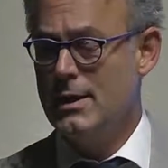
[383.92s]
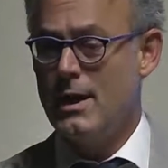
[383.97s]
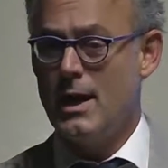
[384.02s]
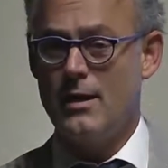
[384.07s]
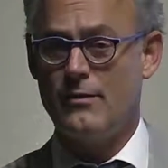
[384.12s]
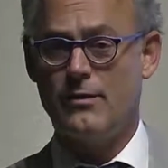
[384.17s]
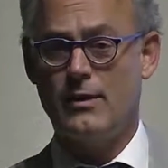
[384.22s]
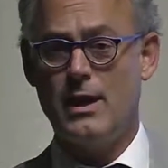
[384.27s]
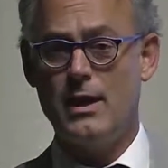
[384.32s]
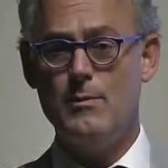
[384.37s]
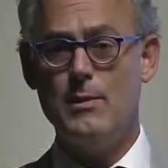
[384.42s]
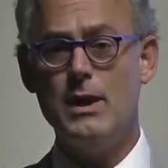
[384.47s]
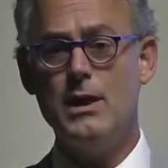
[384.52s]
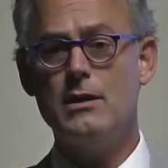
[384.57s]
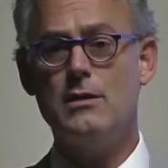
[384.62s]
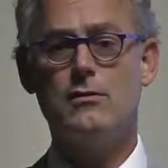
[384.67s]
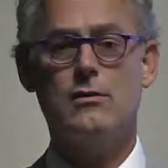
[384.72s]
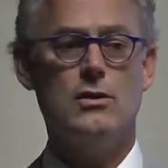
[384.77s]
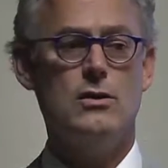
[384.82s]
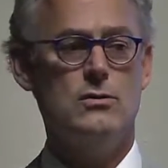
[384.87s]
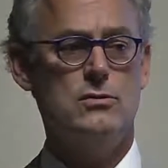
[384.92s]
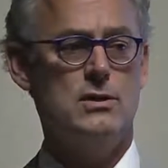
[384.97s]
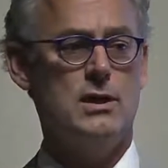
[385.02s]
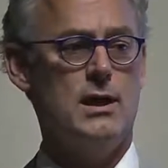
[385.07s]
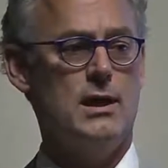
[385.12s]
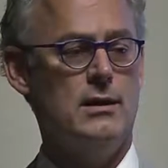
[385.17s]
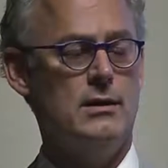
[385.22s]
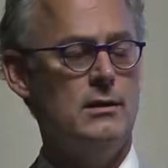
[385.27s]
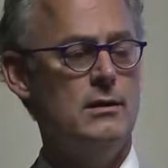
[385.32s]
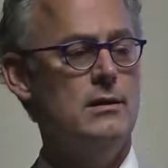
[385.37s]
as I came into the
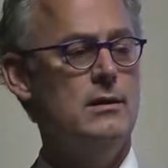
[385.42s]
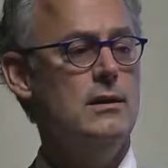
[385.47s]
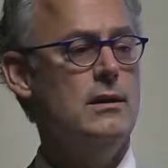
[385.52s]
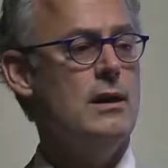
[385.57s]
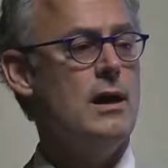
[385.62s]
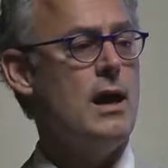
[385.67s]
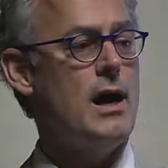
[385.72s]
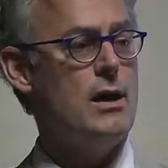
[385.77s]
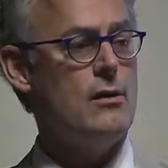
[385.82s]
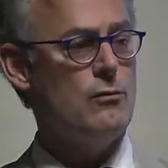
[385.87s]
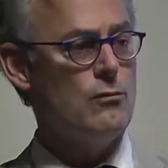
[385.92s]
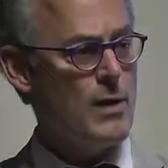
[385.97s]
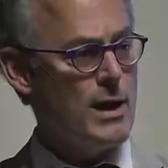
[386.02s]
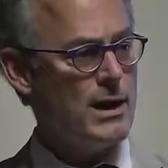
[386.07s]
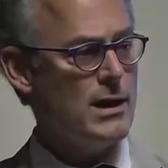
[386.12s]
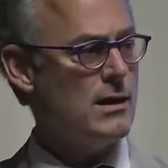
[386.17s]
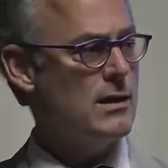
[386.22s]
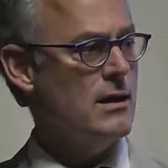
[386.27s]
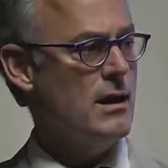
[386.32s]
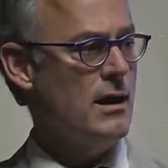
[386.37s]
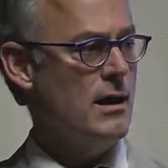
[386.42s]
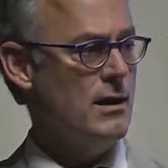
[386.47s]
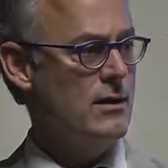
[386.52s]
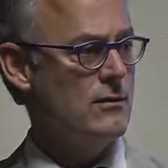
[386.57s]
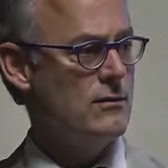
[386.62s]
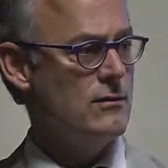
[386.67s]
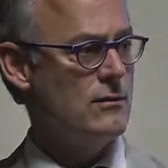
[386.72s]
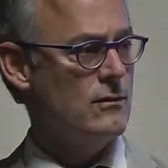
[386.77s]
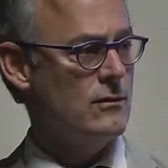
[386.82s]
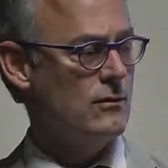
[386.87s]
hotel, I
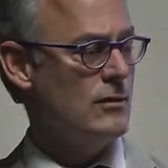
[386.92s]
recognized